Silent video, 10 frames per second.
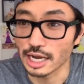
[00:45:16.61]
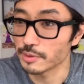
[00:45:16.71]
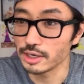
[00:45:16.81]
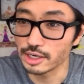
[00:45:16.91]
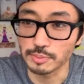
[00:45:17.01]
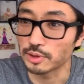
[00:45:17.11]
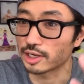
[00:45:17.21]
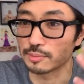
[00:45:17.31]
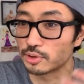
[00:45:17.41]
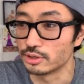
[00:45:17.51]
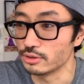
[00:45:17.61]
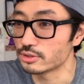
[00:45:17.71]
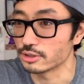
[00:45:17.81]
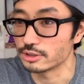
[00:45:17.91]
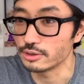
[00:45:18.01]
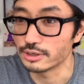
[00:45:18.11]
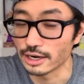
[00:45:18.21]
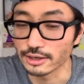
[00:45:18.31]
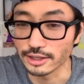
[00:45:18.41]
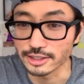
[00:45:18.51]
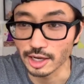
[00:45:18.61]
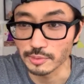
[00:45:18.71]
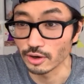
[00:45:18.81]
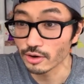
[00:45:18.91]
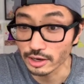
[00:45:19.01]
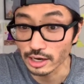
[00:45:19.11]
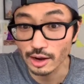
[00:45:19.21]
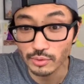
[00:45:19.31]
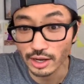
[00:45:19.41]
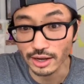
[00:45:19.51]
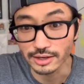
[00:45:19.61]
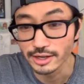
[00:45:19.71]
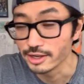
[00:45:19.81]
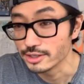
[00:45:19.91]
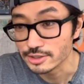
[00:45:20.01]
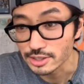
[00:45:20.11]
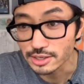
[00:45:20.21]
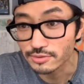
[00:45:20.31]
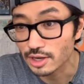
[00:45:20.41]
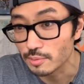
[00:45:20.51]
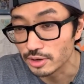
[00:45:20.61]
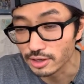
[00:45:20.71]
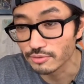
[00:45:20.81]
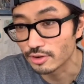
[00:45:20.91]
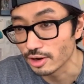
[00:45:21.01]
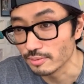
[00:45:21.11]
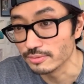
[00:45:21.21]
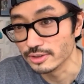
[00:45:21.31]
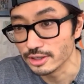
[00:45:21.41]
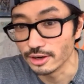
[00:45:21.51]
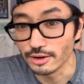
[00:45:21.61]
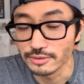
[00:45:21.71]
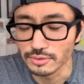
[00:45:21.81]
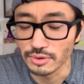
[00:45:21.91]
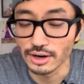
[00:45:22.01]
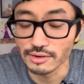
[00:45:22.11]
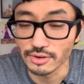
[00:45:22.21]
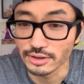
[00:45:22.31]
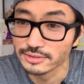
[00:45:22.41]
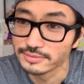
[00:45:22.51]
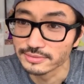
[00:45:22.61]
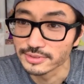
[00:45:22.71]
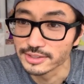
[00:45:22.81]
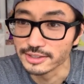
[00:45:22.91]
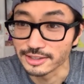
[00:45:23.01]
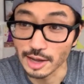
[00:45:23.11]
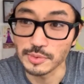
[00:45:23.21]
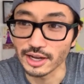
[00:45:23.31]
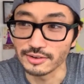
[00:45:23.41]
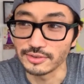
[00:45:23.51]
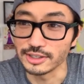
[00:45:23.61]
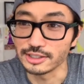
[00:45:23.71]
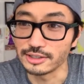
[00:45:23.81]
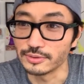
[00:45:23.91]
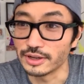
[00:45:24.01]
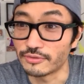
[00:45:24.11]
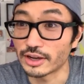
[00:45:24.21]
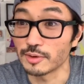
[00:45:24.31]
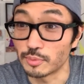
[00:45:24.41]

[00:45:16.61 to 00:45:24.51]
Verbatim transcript: I'm going to need like a producer too now to like tell me, all right, now we got Steve coming in from, you know, wherever. That'd be kind of funny too. If I could